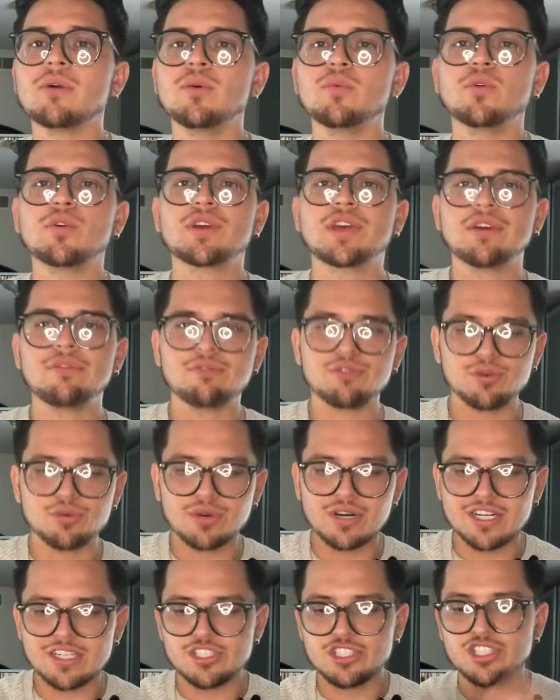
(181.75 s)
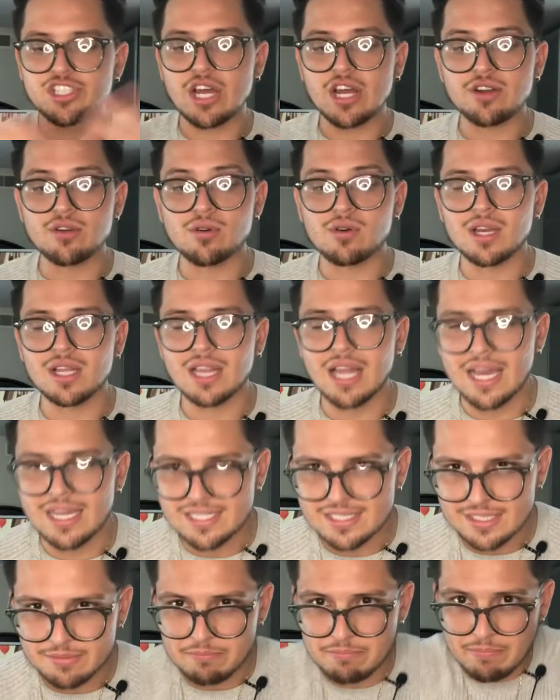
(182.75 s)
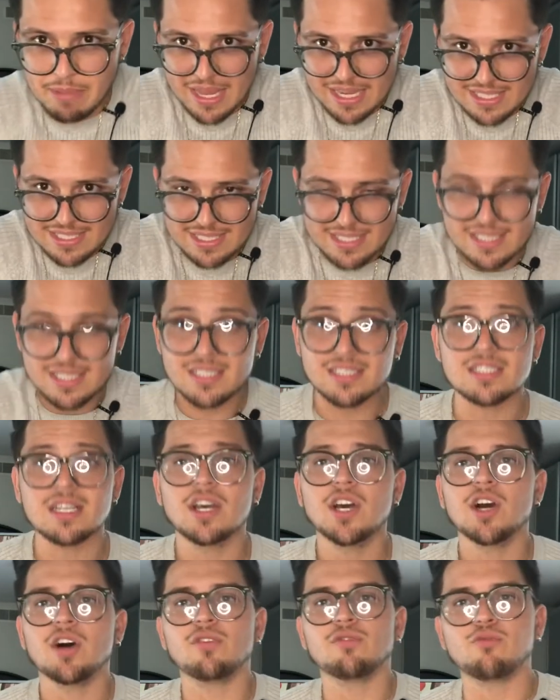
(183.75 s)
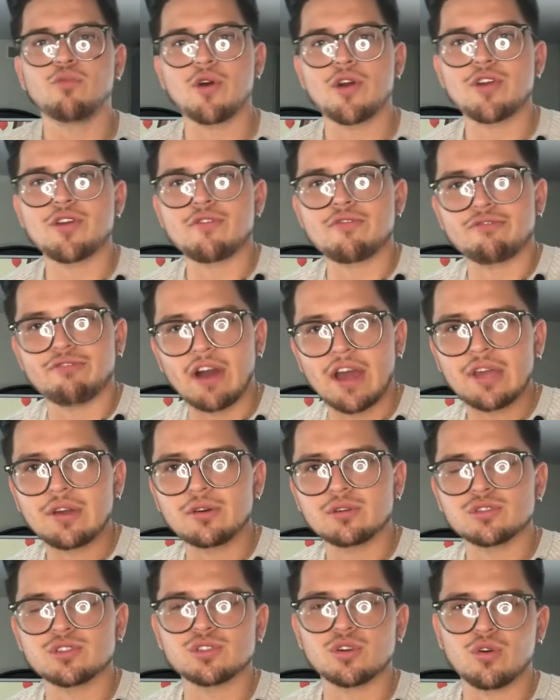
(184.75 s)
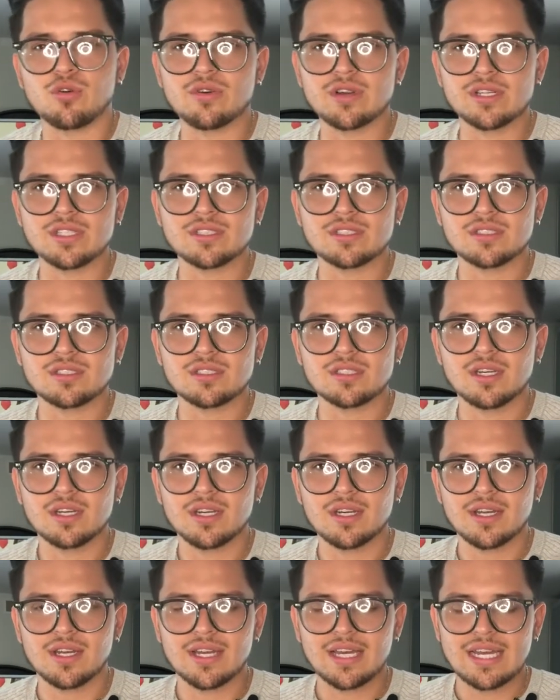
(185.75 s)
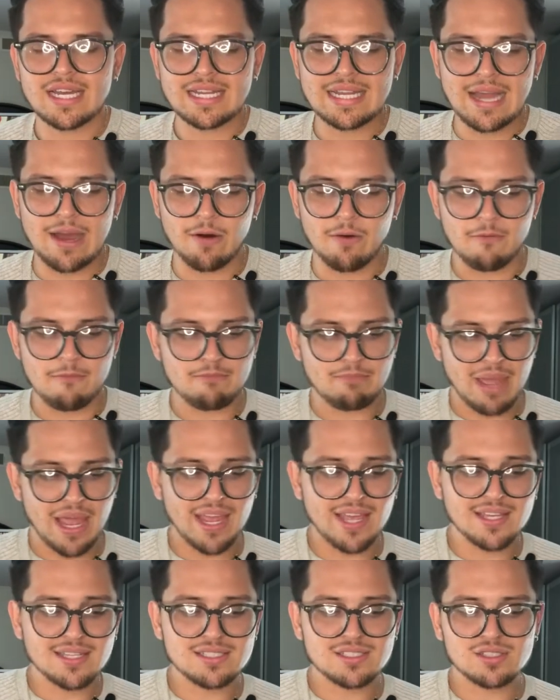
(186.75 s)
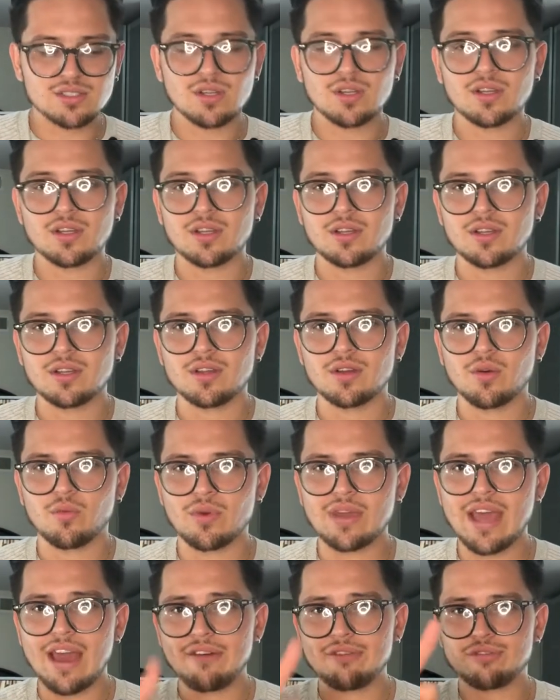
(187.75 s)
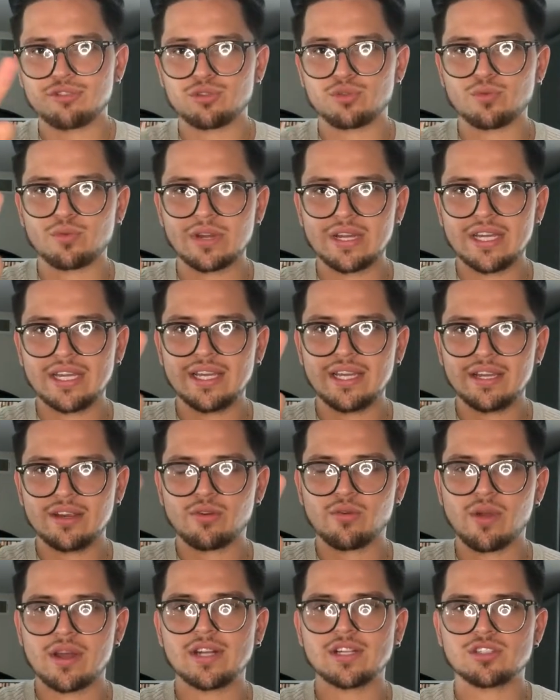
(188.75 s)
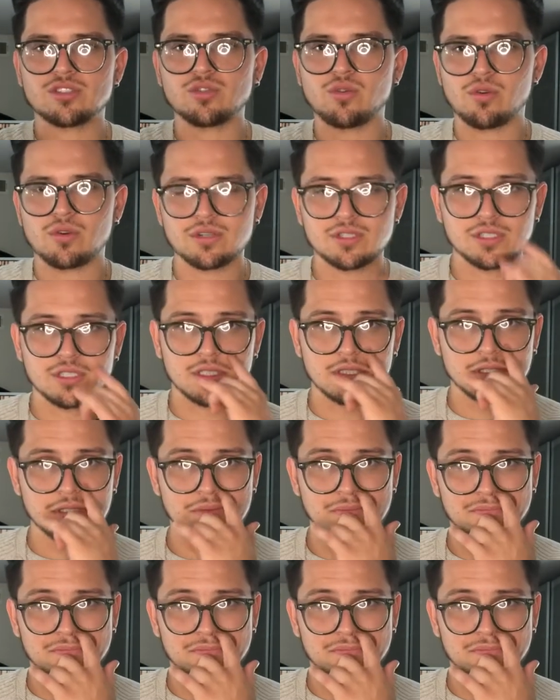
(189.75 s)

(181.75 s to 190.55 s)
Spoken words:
will give you a generalized basis of where your FICO score is. Now, banks, we have three credit scores